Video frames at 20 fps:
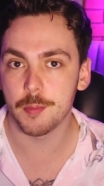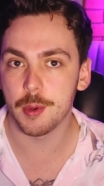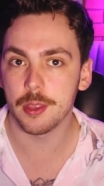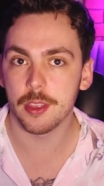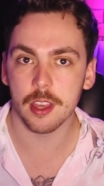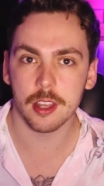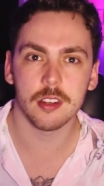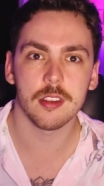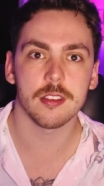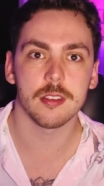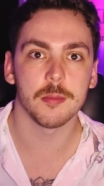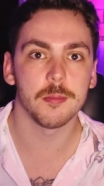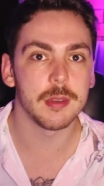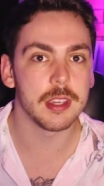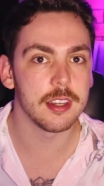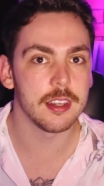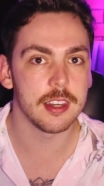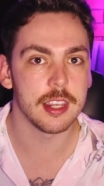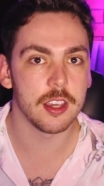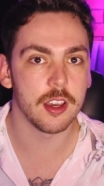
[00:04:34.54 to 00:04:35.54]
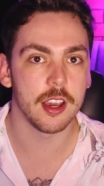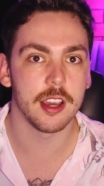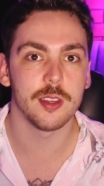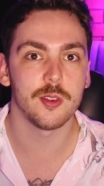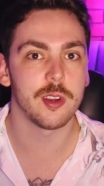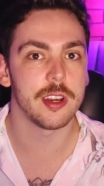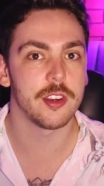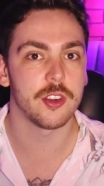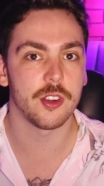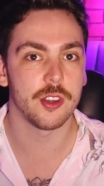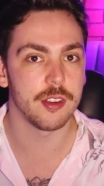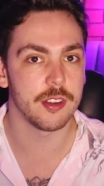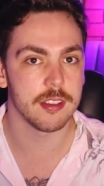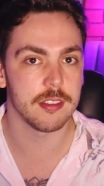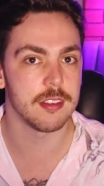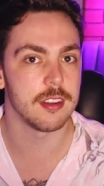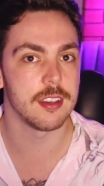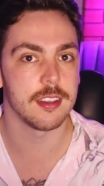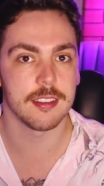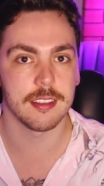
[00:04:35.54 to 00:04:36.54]
but that doesn't mean dehydration
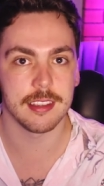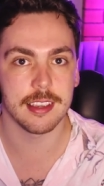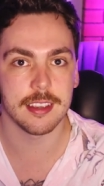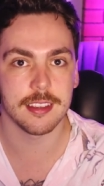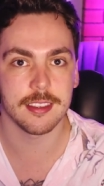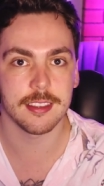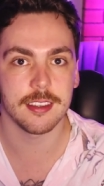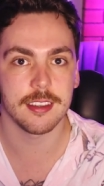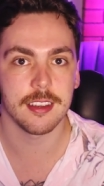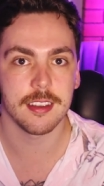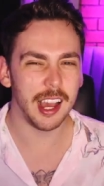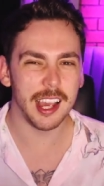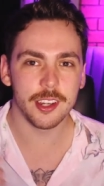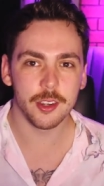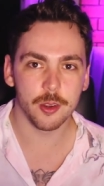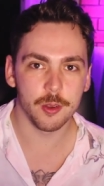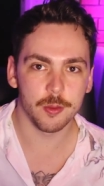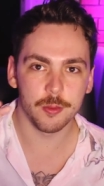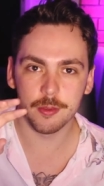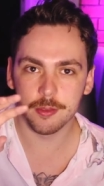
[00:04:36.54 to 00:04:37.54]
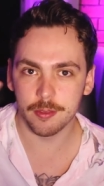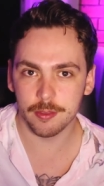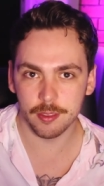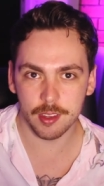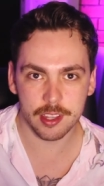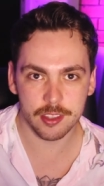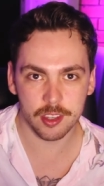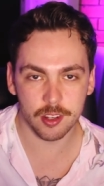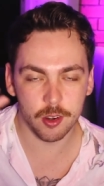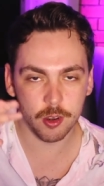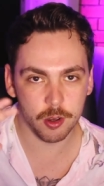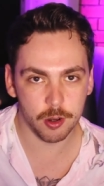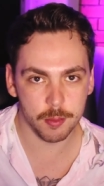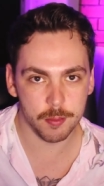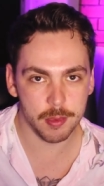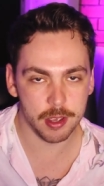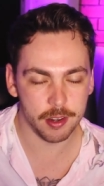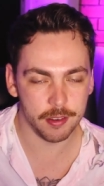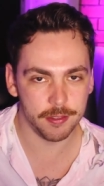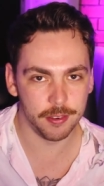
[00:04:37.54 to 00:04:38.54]
doesn't exist. I know that's an
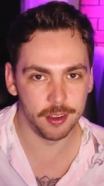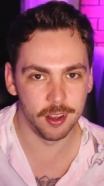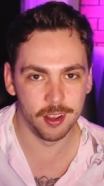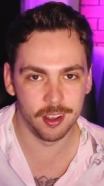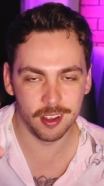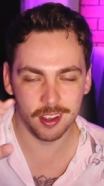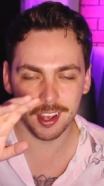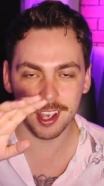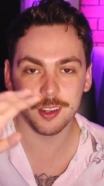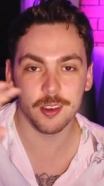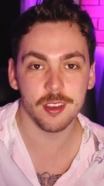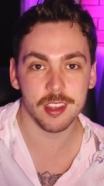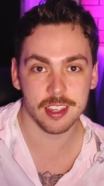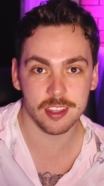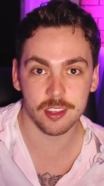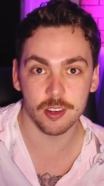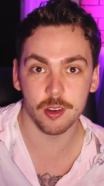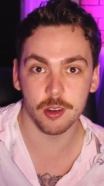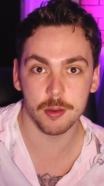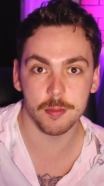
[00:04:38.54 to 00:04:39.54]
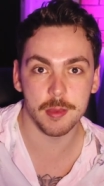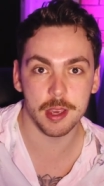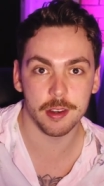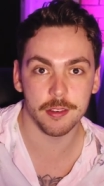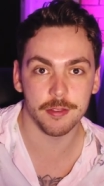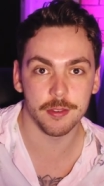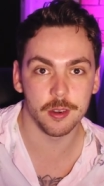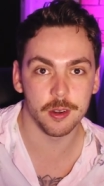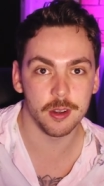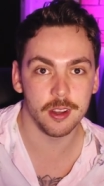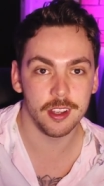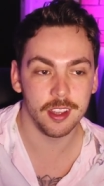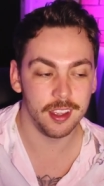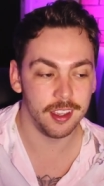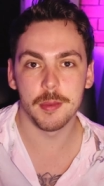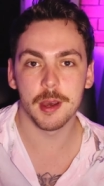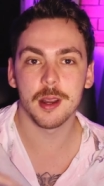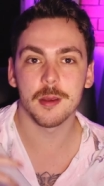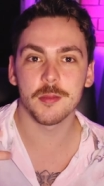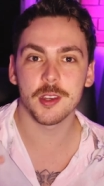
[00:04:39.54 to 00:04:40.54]
odd metaphor.
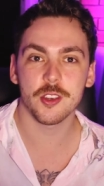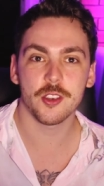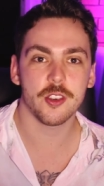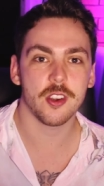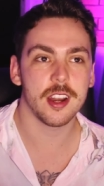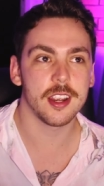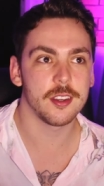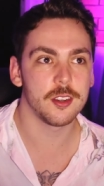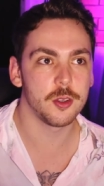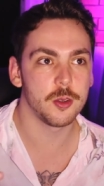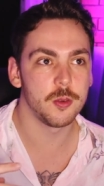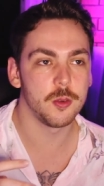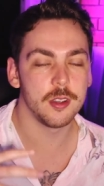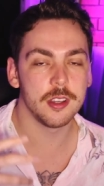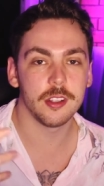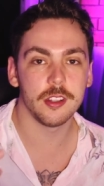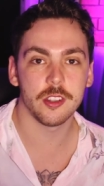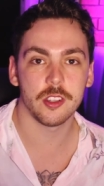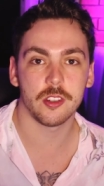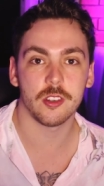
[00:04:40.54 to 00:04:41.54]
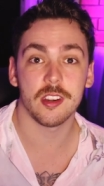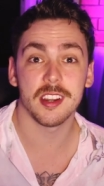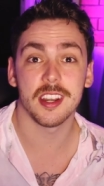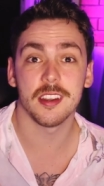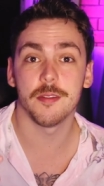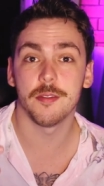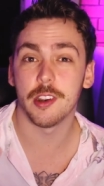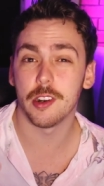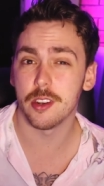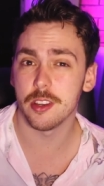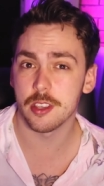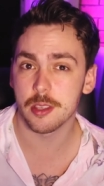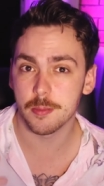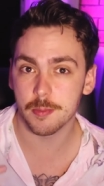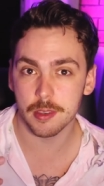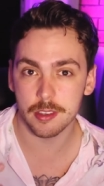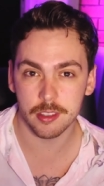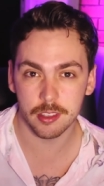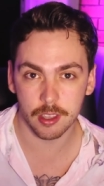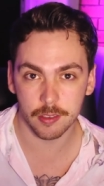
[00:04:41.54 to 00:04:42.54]
but I'm just trying to illustrate a very
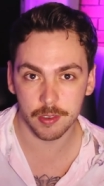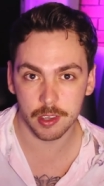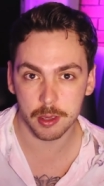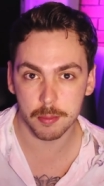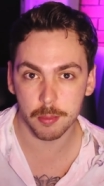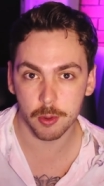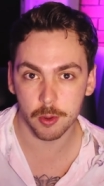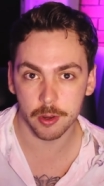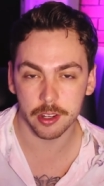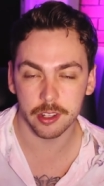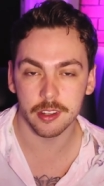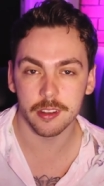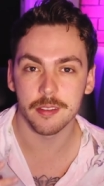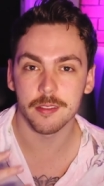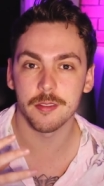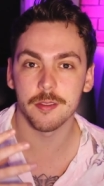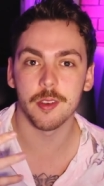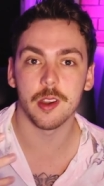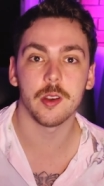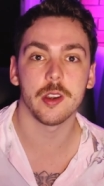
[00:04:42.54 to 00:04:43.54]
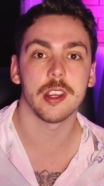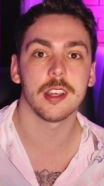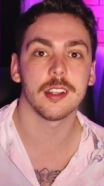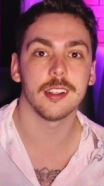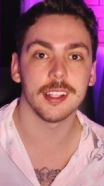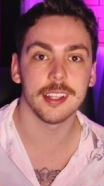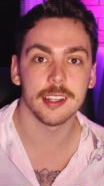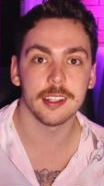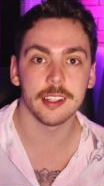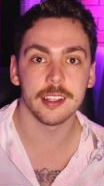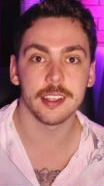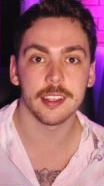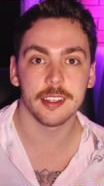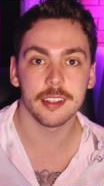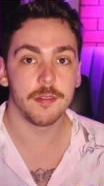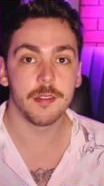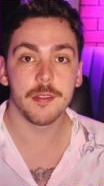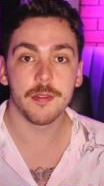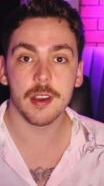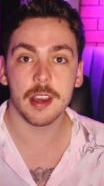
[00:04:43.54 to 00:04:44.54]
specific point very clearly.
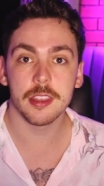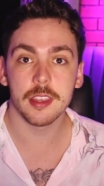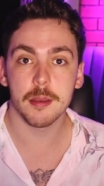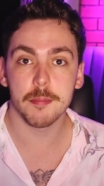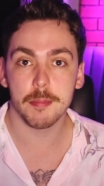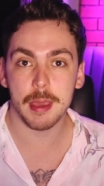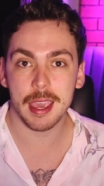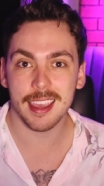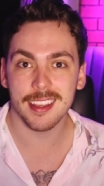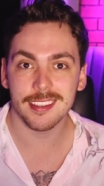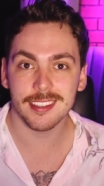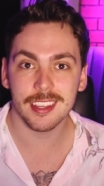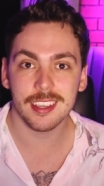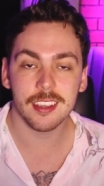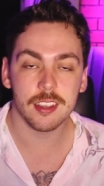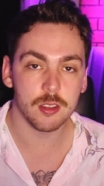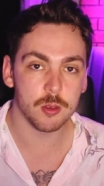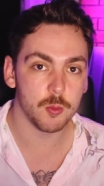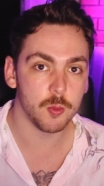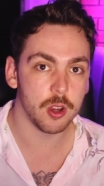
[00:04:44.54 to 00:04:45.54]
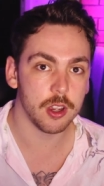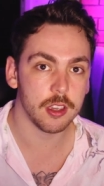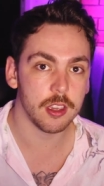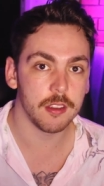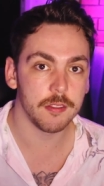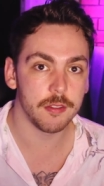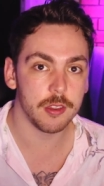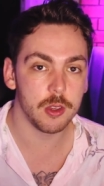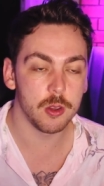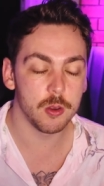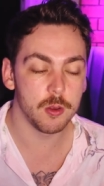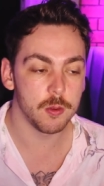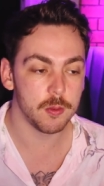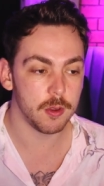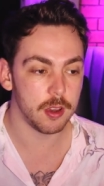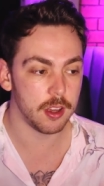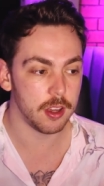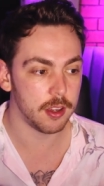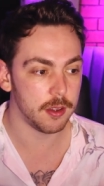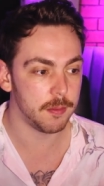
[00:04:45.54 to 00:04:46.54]
If you find that pantsing isn't working for you,